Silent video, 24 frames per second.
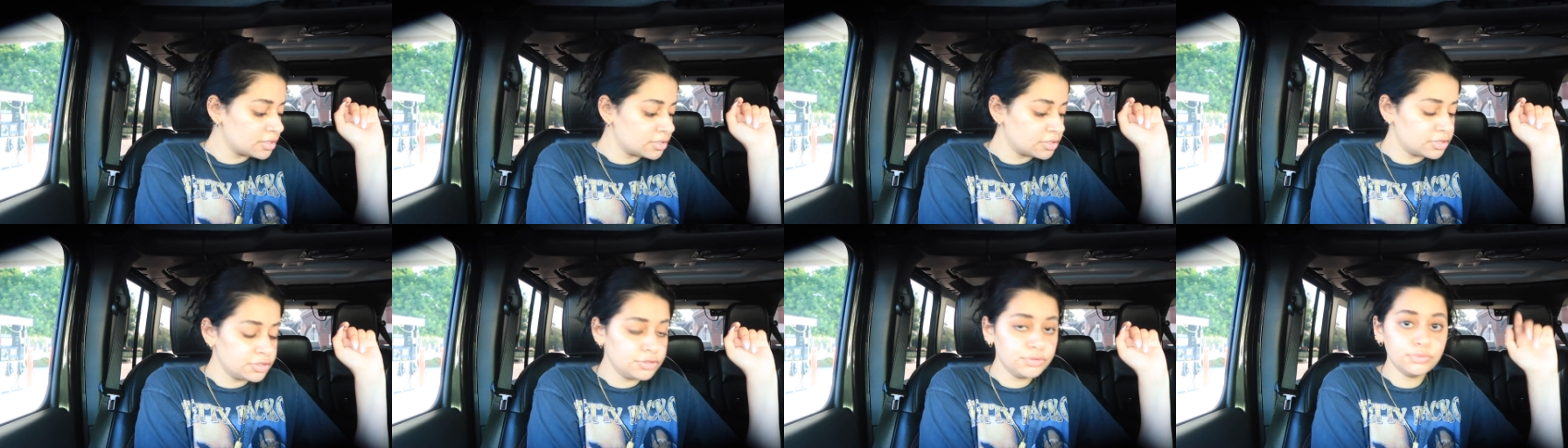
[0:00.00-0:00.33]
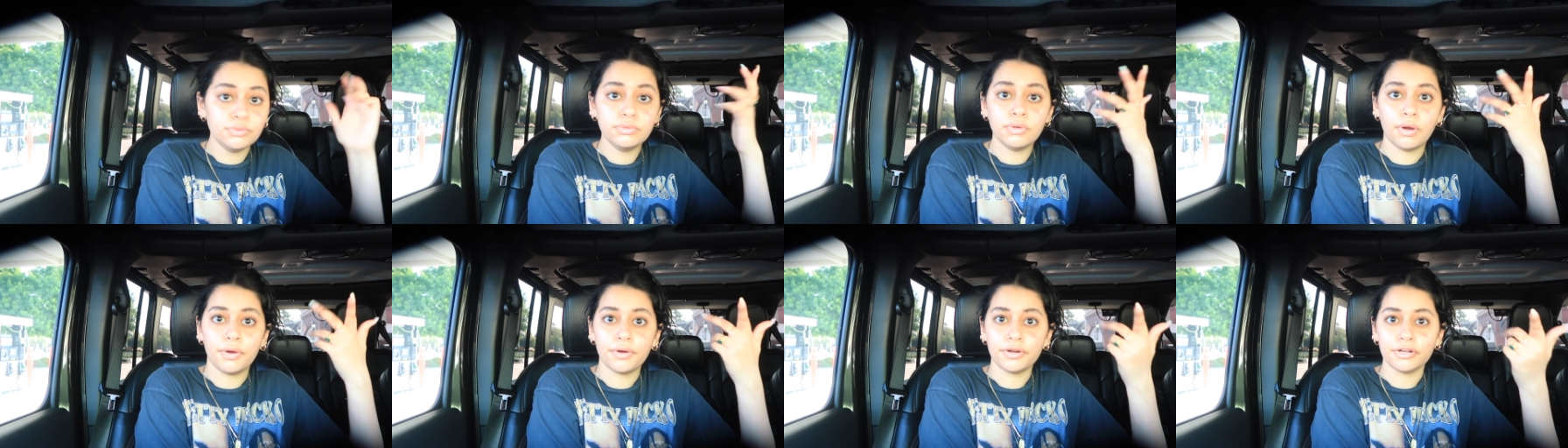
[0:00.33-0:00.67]

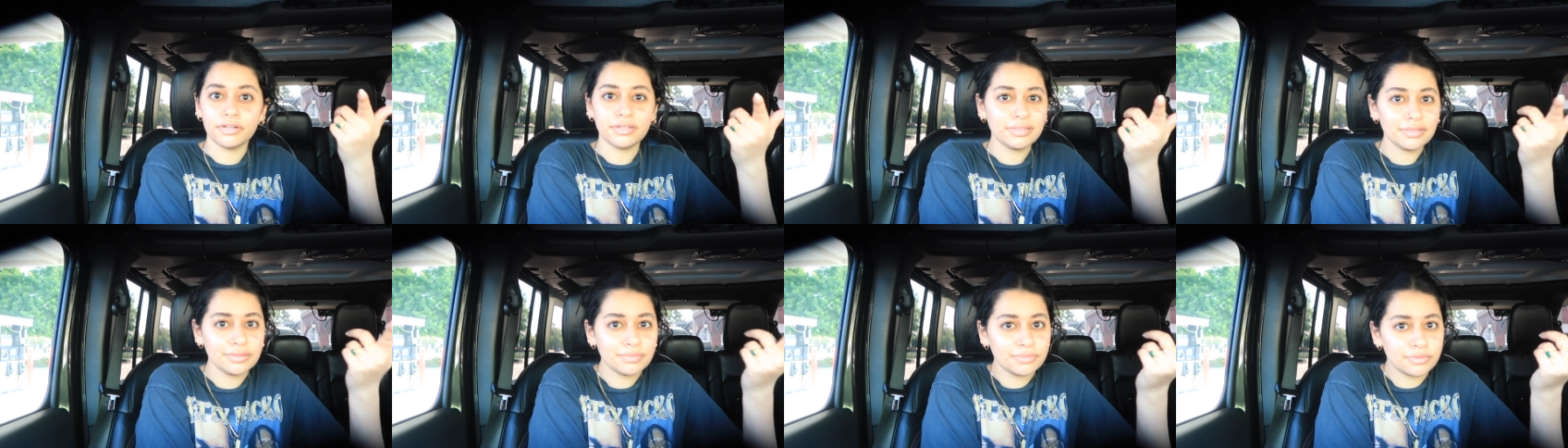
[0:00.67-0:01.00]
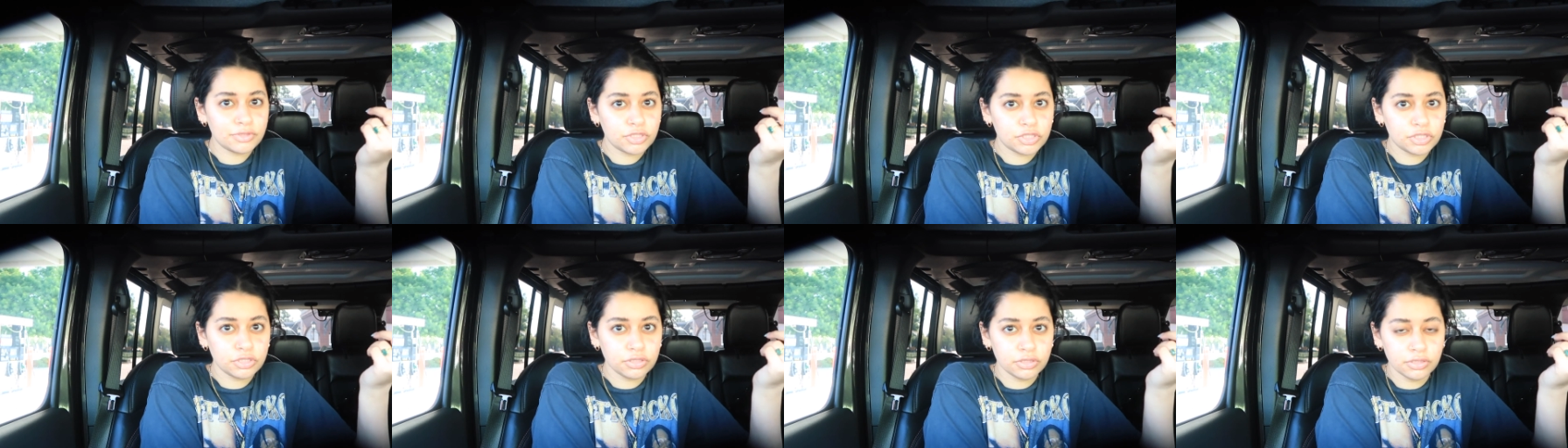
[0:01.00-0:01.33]
You already
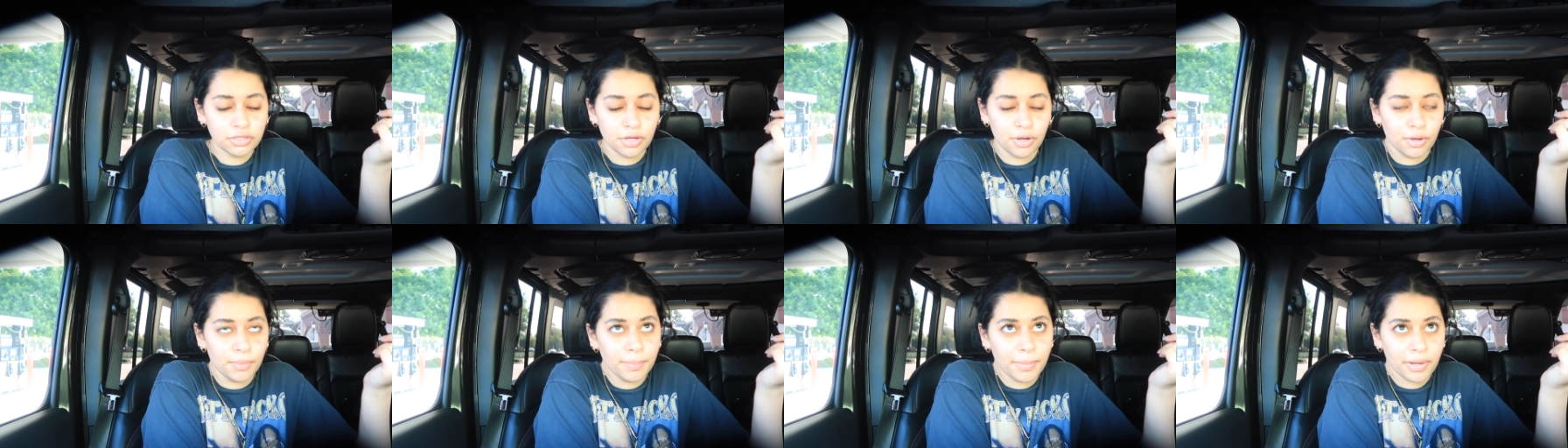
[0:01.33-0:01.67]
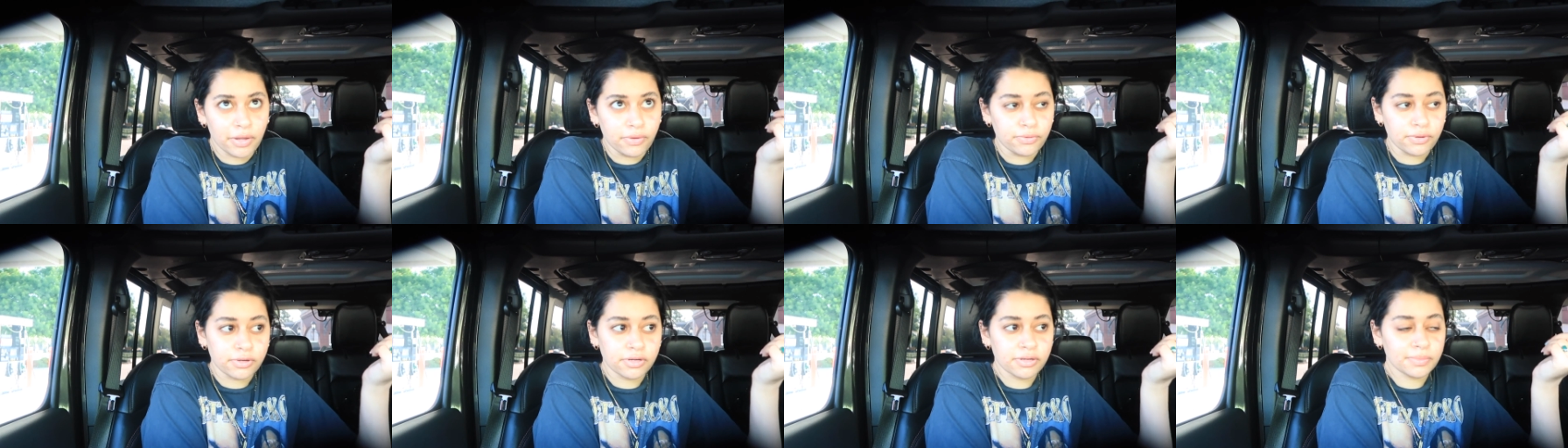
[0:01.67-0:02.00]
should know
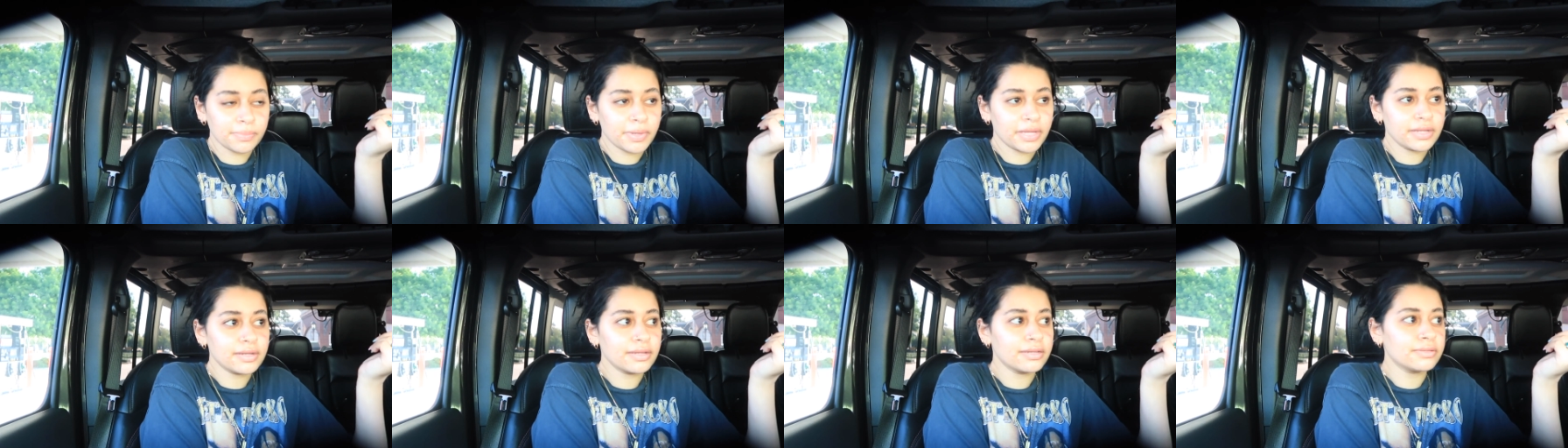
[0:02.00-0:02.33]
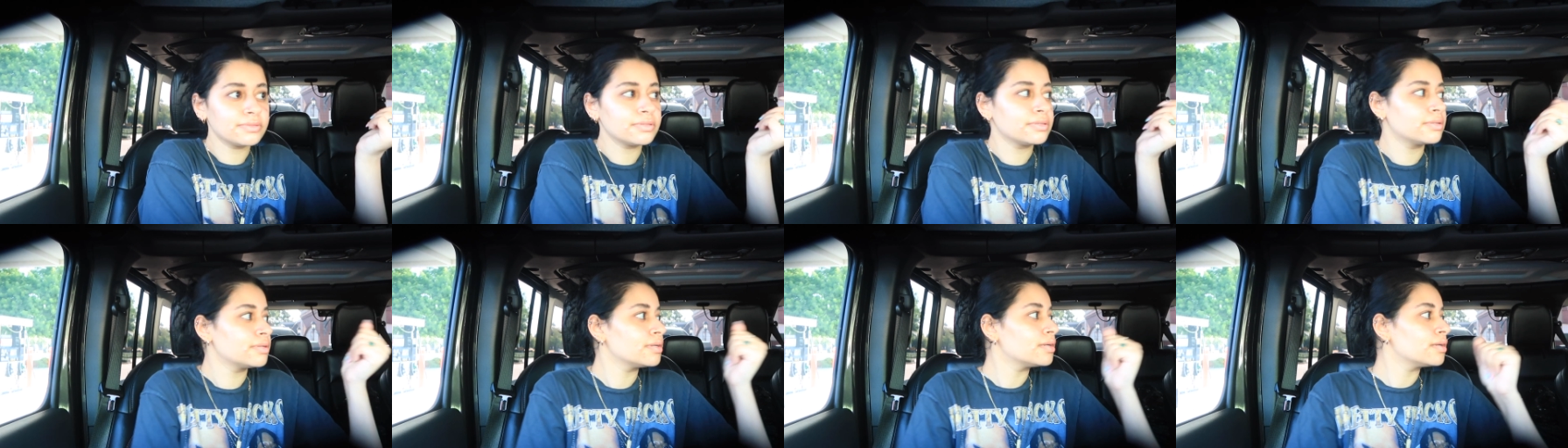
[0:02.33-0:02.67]
my order by now.